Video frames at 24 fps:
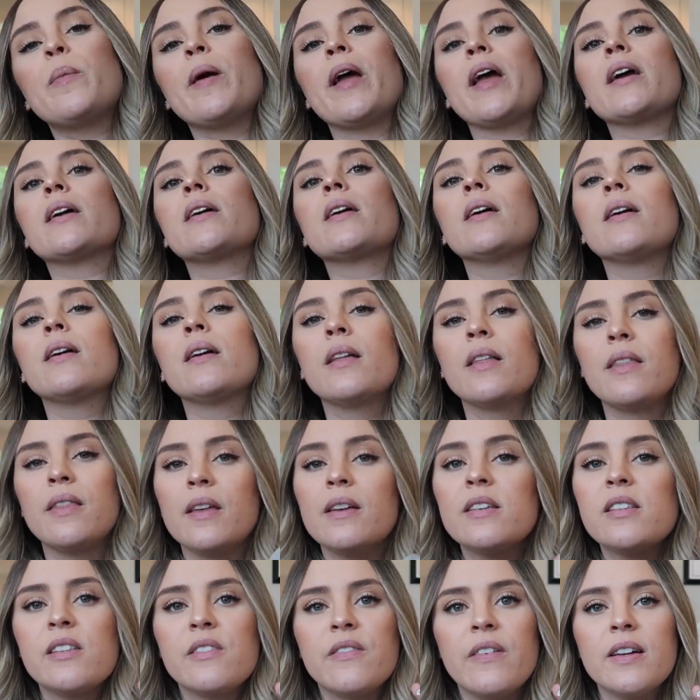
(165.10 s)
big
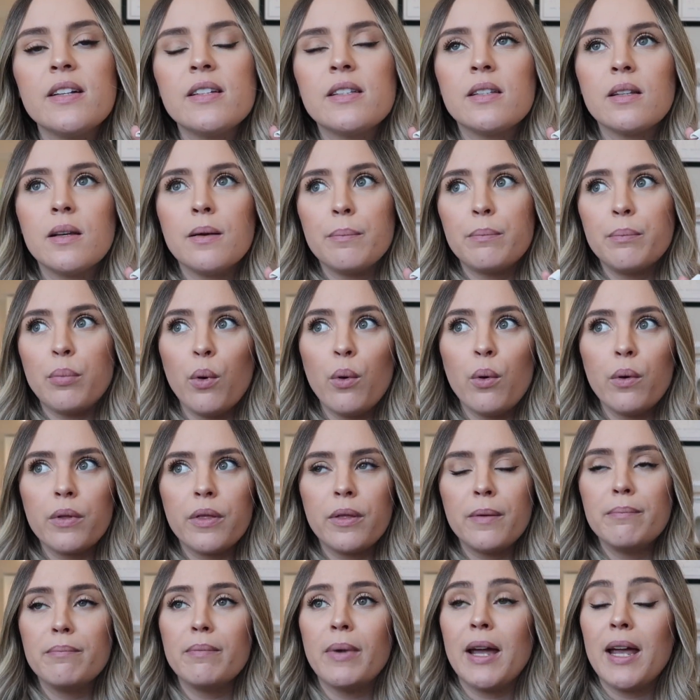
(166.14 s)
this fits both
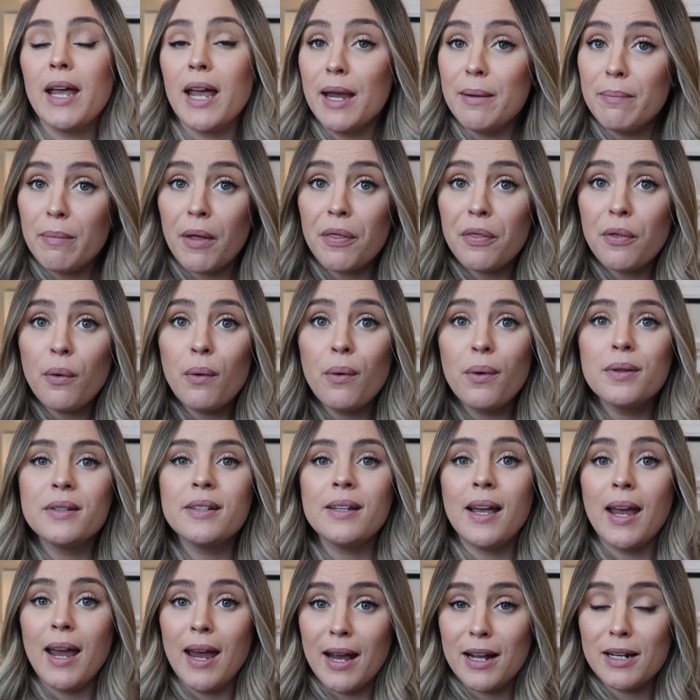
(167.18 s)
my eight month old
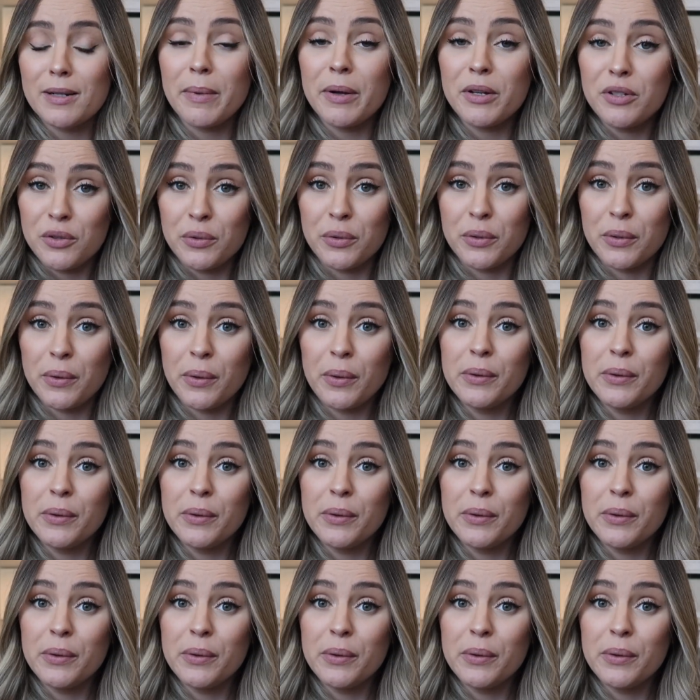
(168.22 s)
and my two year